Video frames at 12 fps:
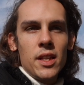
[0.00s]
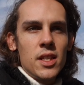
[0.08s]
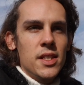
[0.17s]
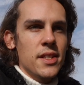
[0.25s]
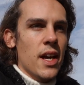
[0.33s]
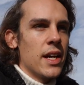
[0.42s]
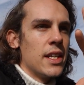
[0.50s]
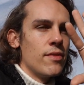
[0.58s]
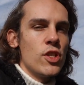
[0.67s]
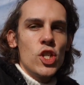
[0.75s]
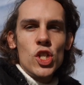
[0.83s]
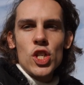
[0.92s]
in this kind
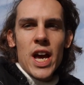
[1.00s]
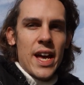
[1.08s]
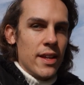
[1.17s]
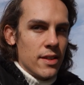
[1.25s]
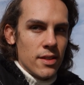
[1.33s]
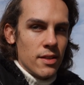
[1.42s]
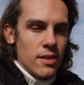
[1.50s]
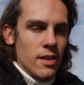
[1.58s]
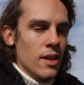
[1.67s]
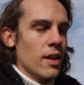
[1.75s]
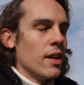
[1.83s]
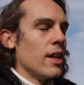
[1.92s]
of shed
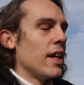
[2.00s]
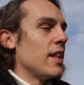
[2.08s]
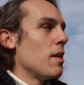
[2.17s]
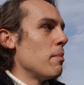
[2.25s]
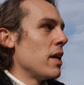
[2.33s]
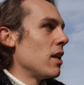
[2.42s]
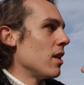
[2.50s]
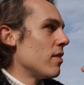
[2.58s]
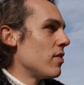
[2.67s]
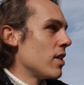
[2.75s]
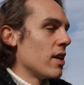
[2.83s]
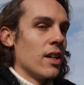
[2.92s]
in the middle
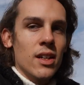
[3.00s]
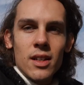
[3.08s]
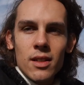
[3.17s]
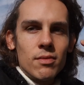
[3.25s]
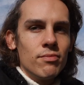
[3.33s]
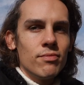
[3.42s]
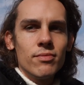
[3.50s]
of the